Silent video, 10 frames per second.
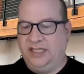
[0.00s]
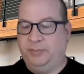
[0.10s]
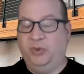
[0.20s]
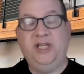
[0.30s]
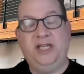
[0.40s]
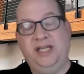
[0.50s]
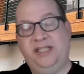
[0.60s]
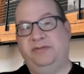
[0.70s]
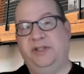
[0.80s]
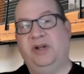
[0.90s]
it's pretty
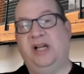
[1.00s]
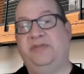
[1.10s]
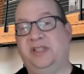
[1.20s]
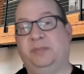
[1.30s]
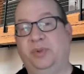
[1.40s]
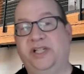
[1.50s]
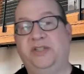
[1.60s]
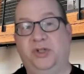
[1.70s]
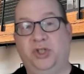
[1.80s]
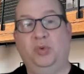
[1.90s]
easy to figure out if it's a place for